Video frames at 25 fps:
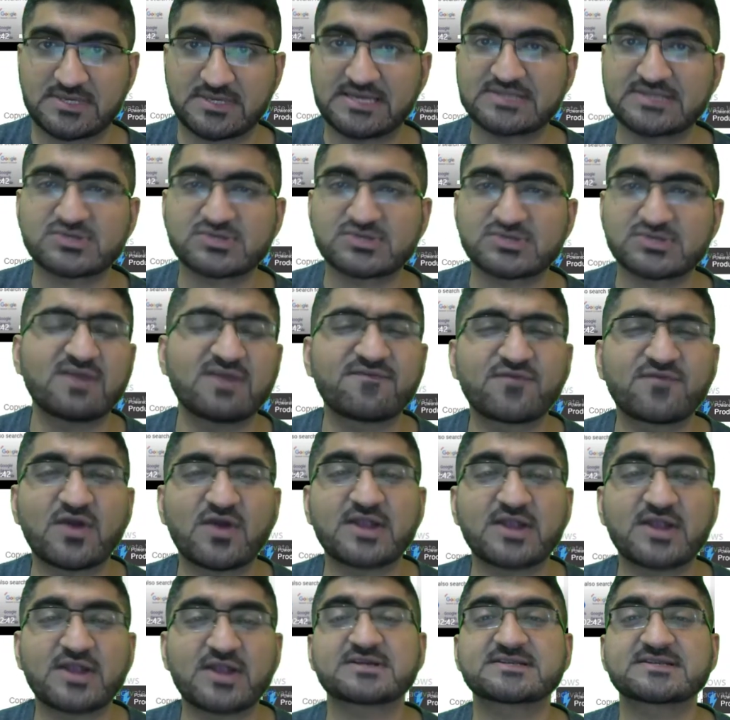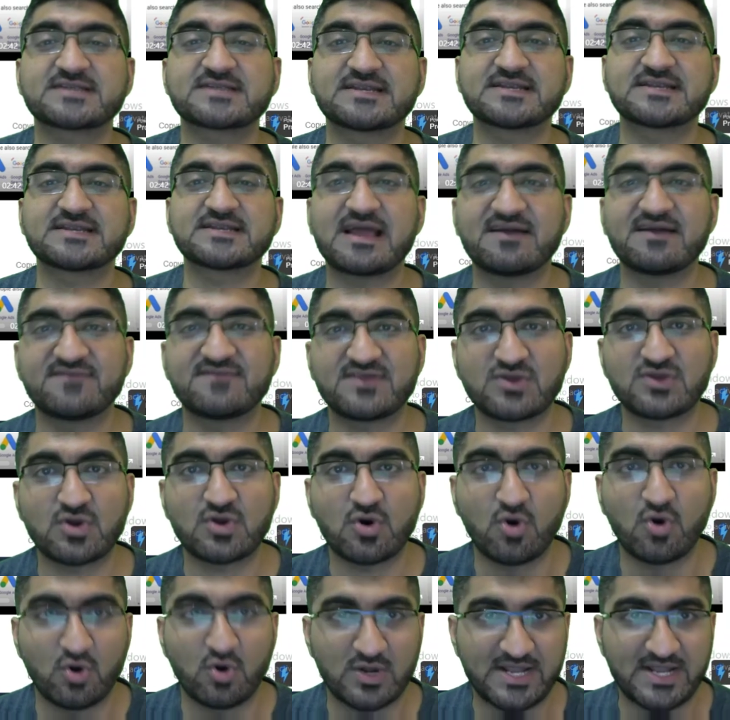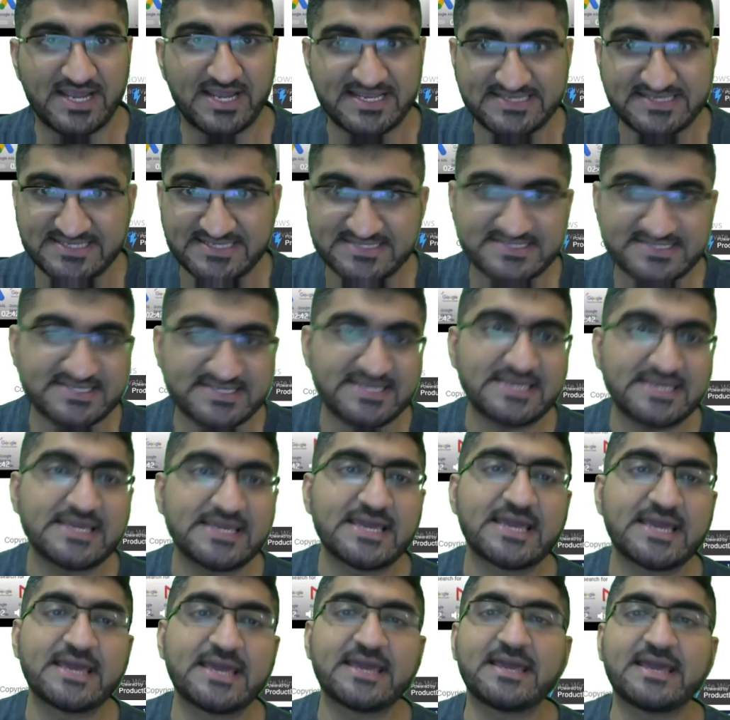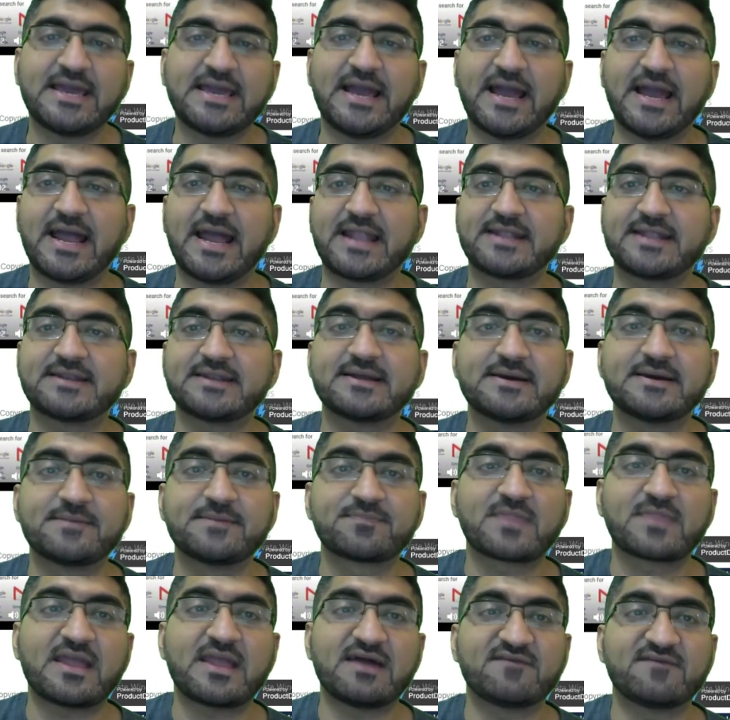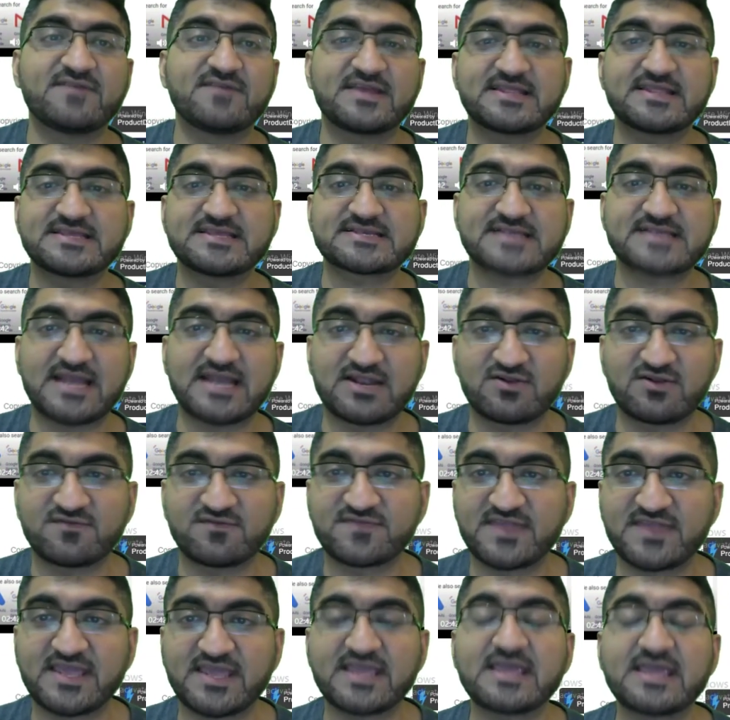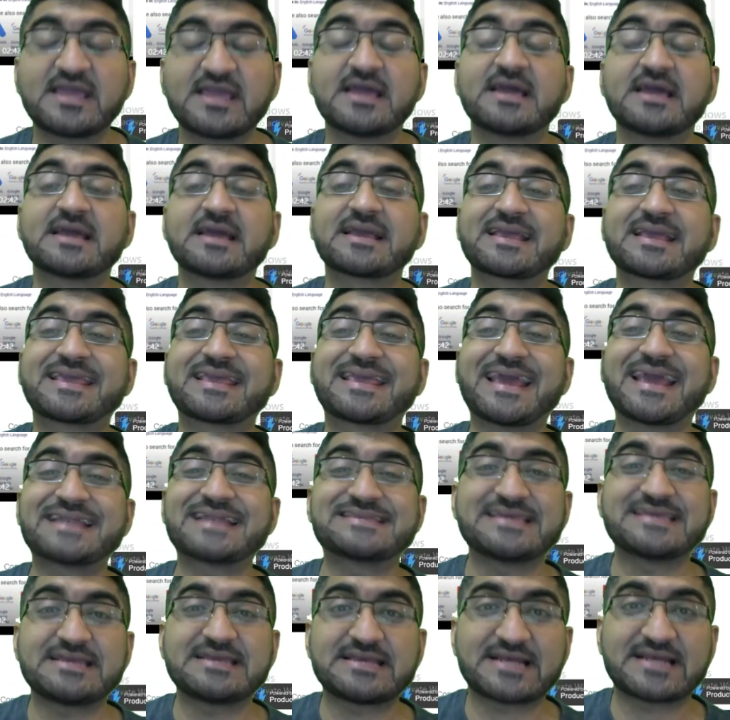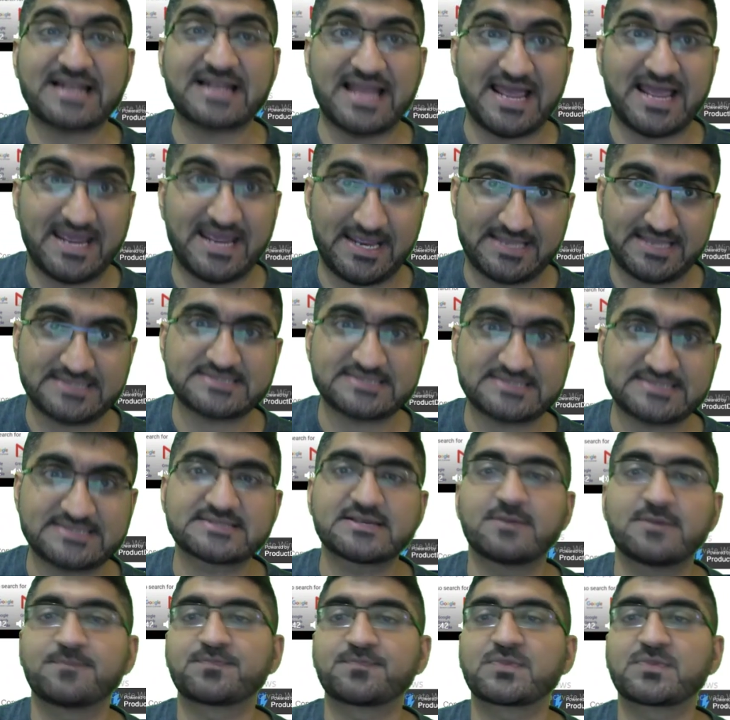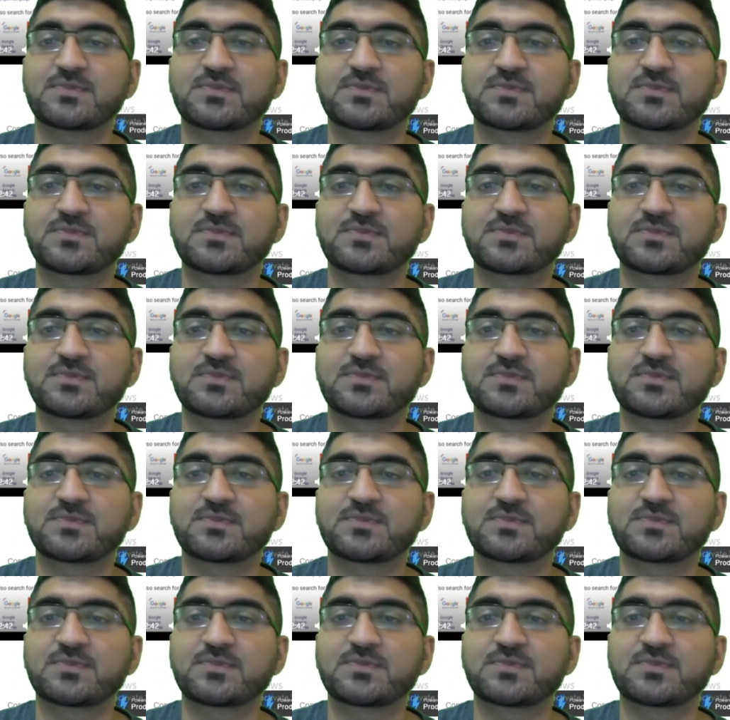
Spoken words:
Okay, so if you're interested in having your own agency and having this kind of thing, getting clients